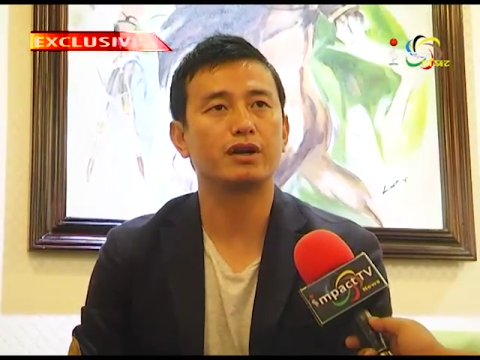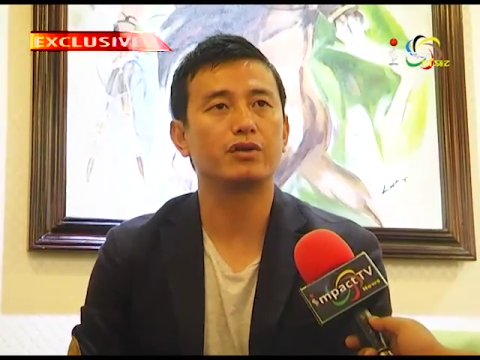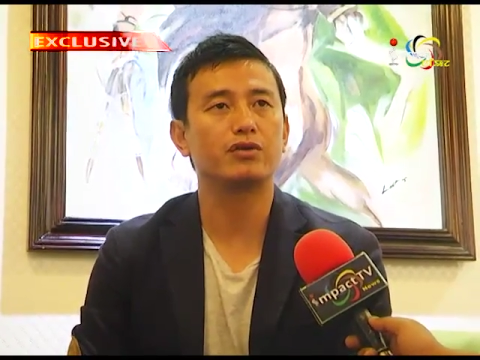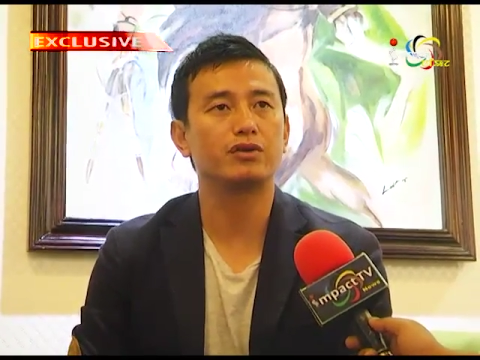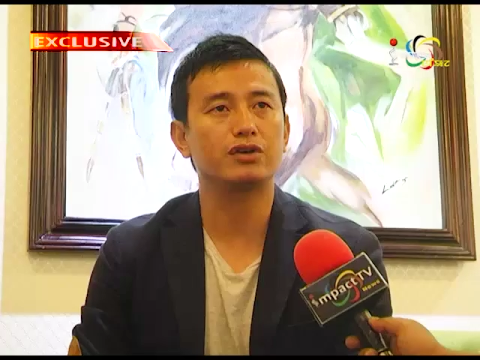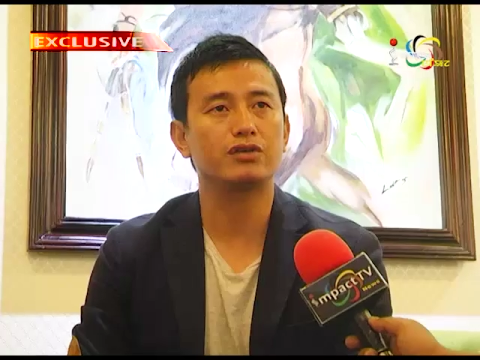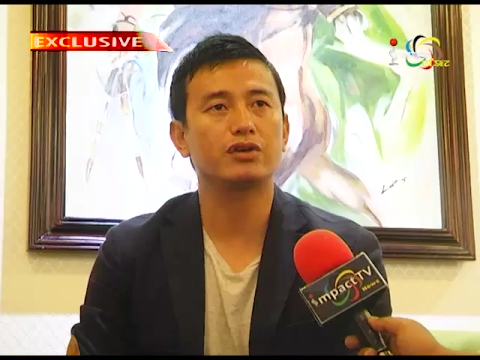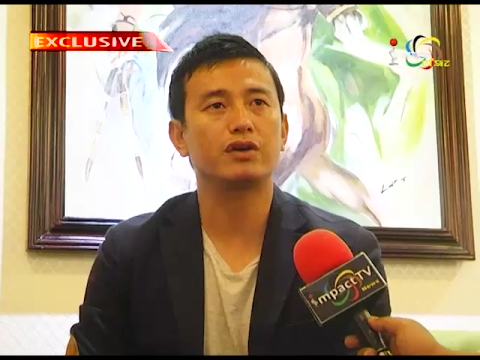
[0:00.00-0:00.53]
and you
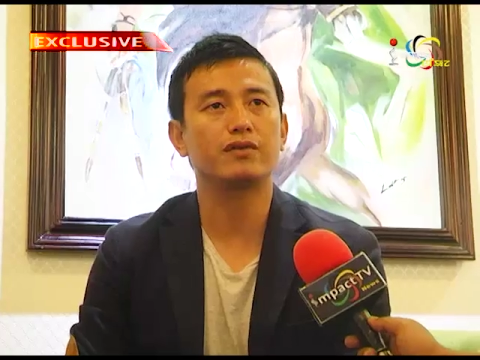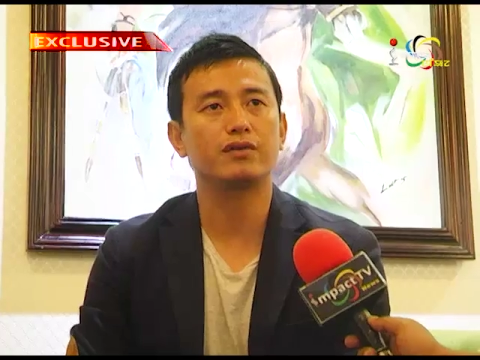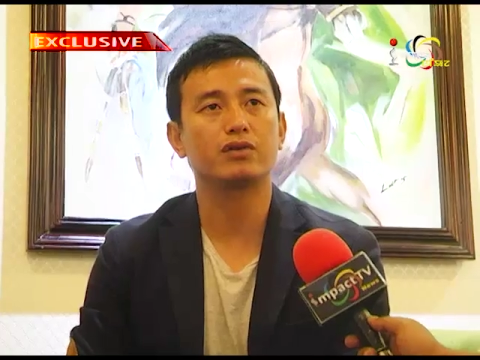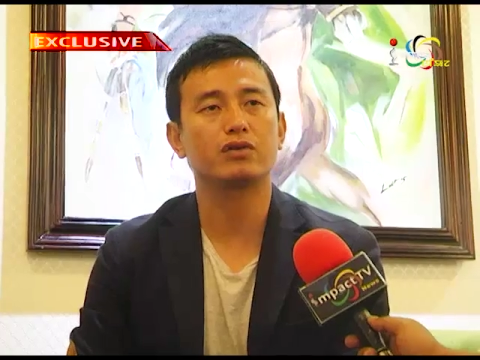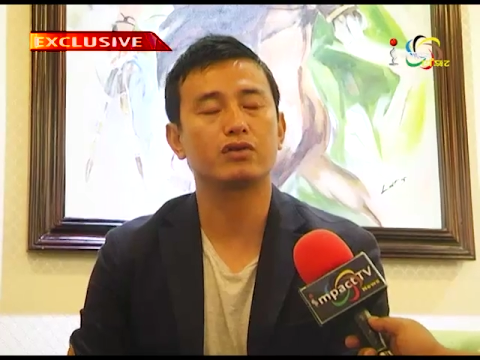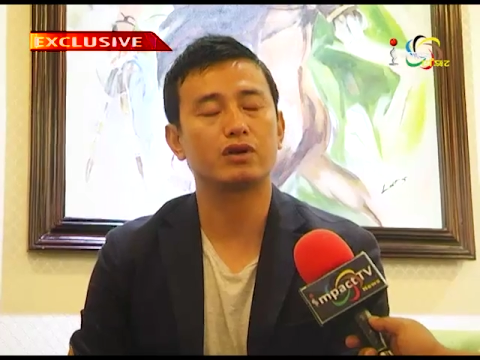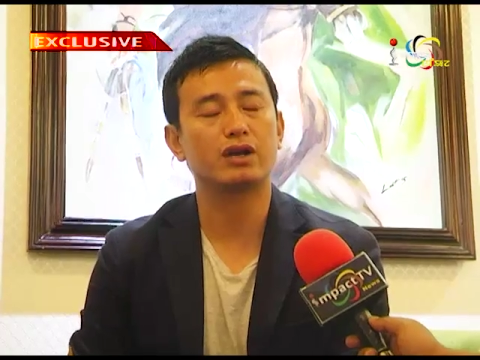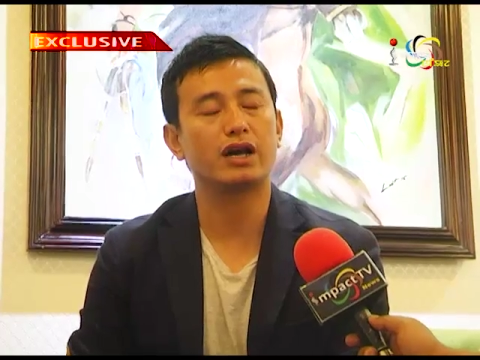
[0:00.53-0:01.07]
need to have a
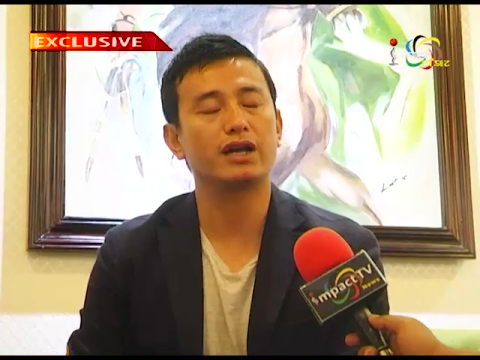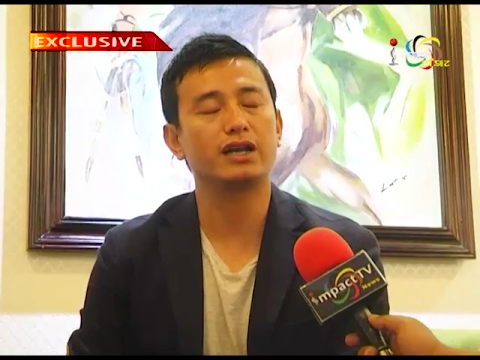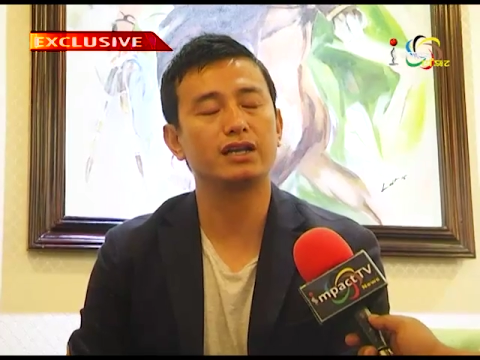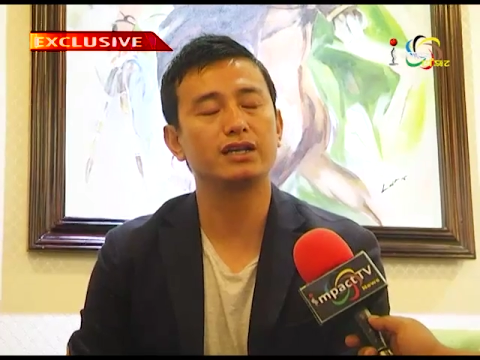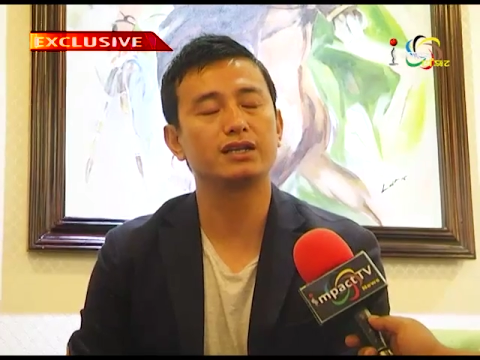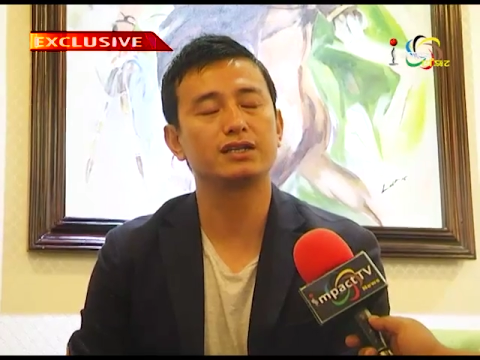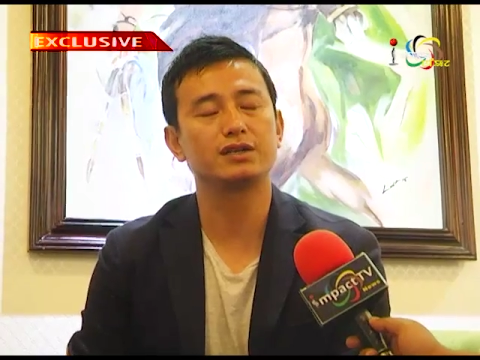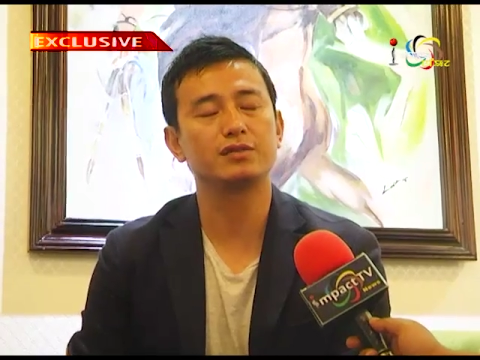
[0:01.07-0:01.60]
good
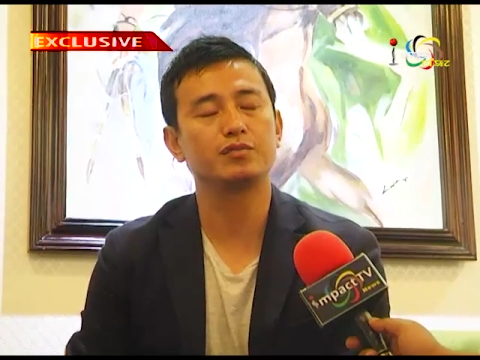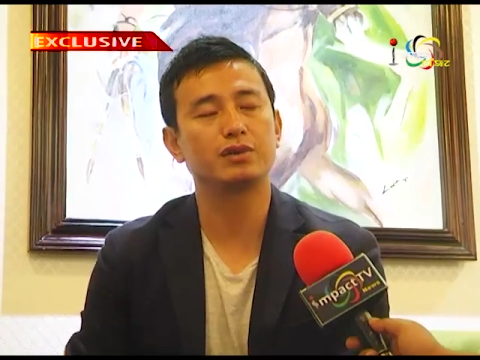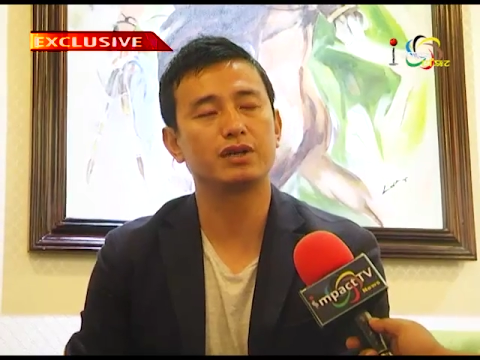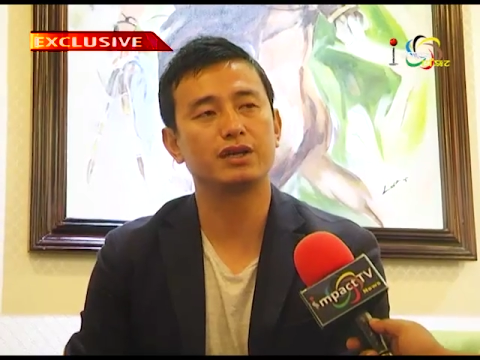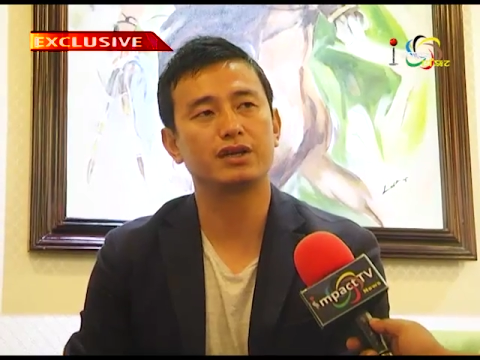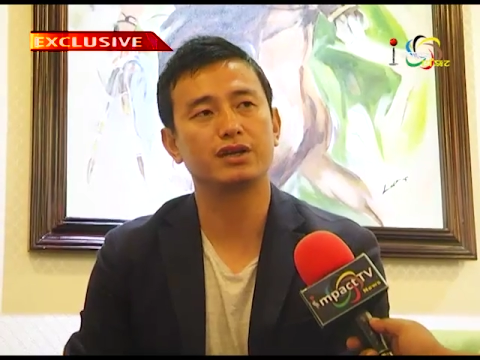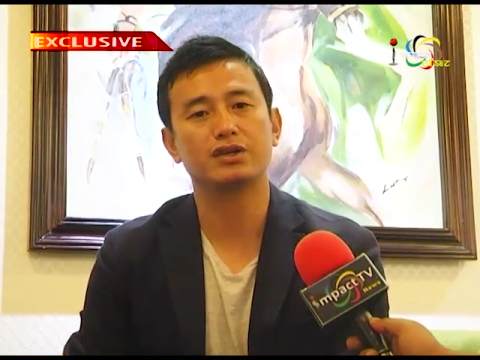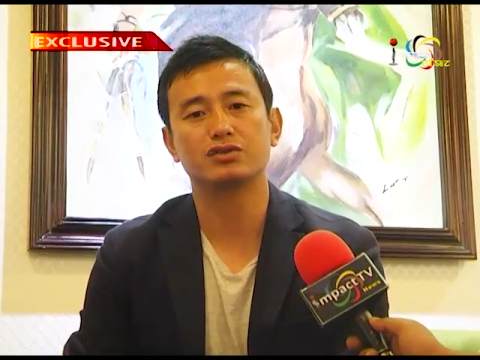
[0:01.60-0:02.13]
I-League team
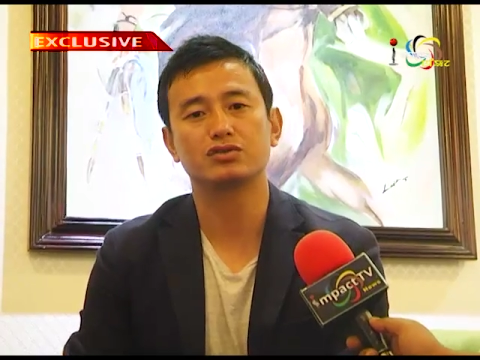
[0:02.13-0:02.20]
playing here.